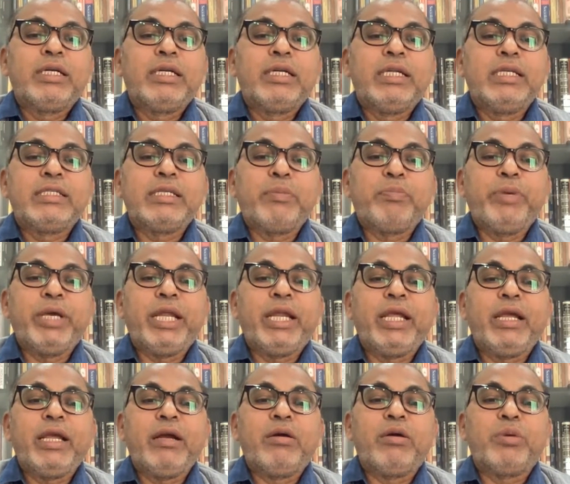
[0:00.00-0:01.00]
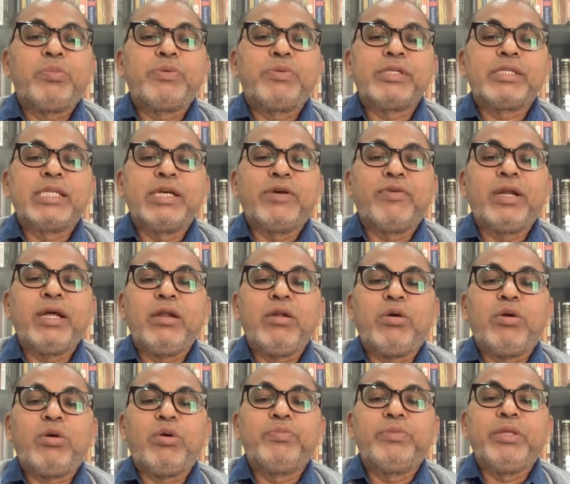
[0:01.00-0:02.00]
disappearing of
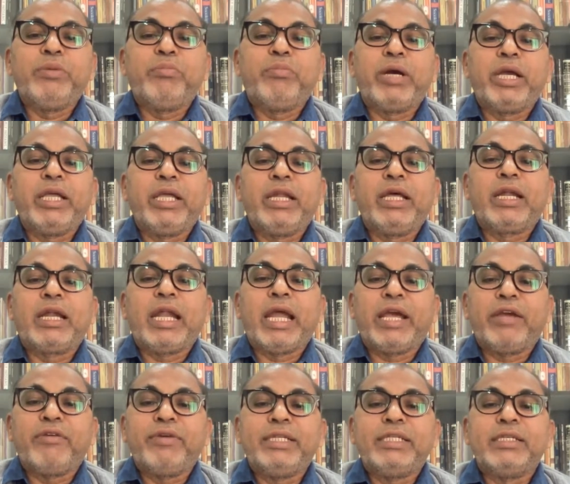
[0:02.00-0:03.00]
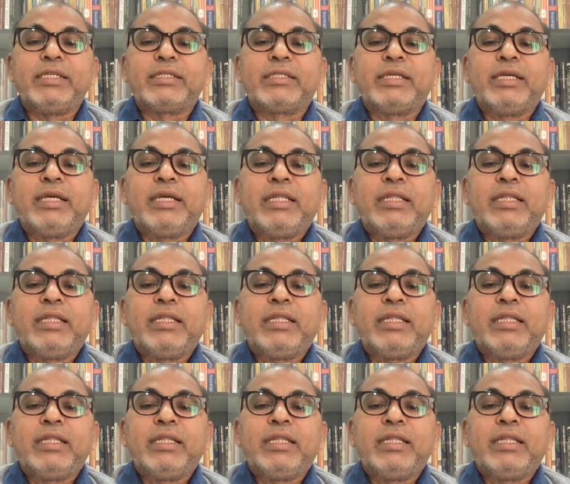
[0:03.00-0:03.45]
several of the minor languages.